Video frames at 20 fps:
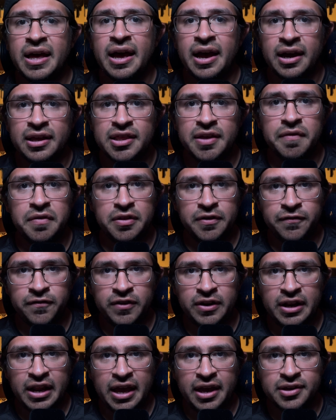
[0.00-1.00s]
high level of
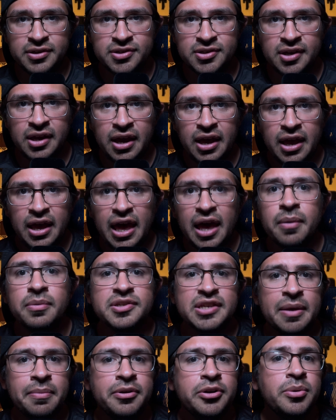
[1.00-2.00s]
finesse and
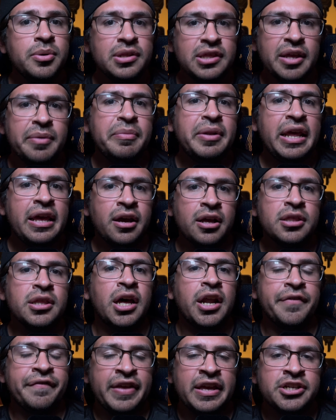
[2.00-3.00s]
was able to eliminate a
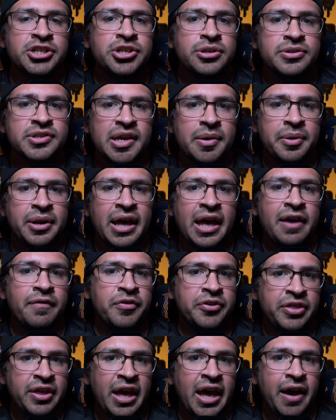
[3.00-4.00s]
lot of issues I would have
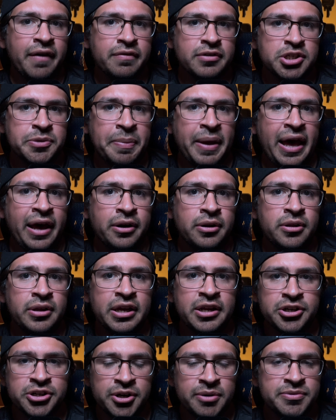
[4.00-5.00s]
with the average paddle
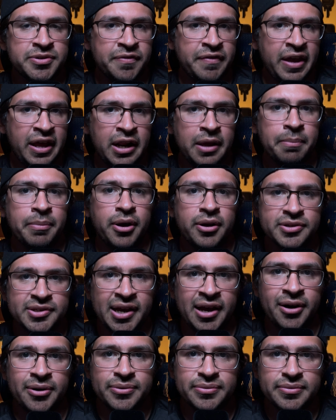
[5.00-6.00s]
in terms of hitting balls
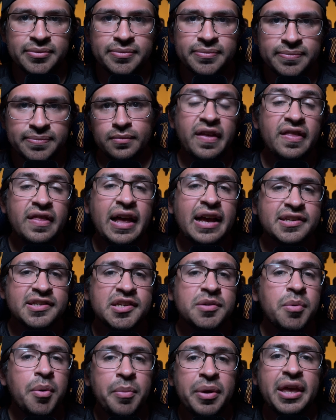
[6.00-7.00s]
out. And then
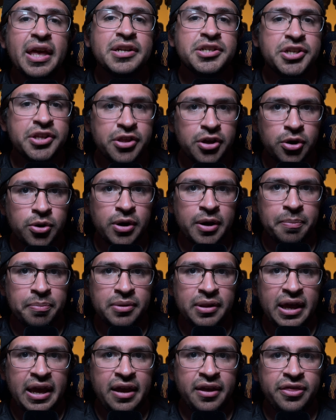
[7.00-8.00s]
lastly, when we get to the grip
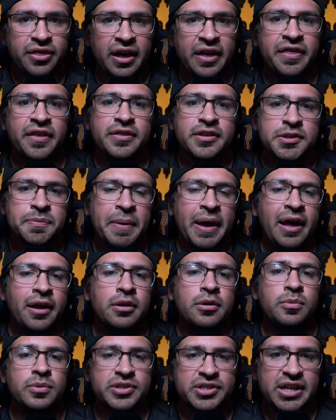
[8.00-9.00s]
length, I think this
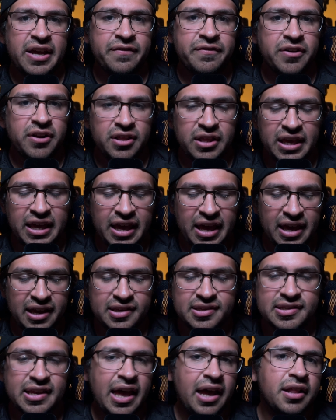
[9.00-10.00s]
paddle was definitely
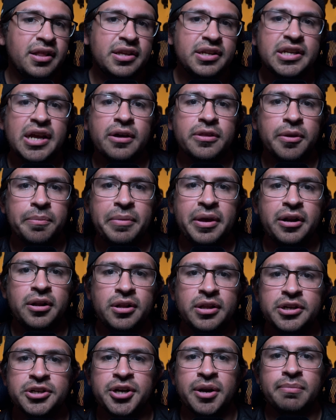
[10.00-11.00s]
exactly down the
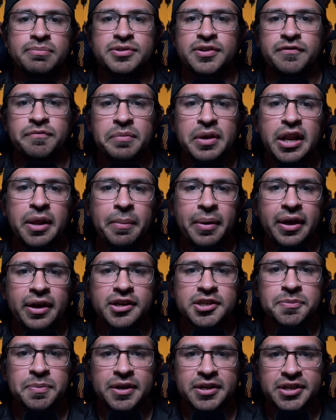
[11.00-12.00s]
middle in terms of meeting my
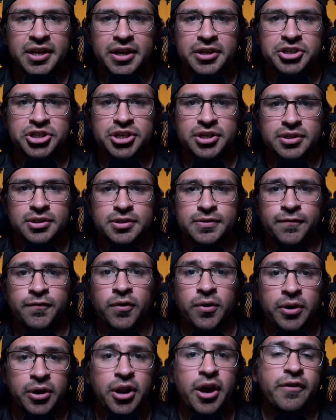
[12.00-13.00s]
expectations
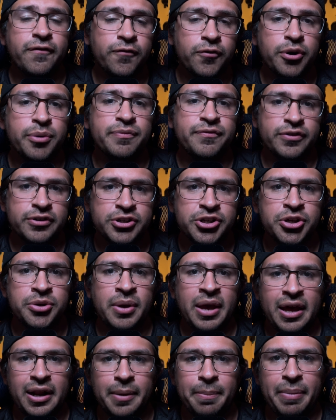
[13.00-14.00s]
for enough room for
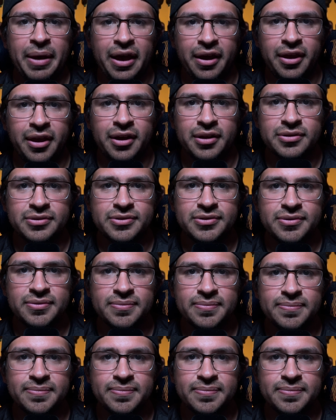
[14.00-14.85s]
two-handed backhands.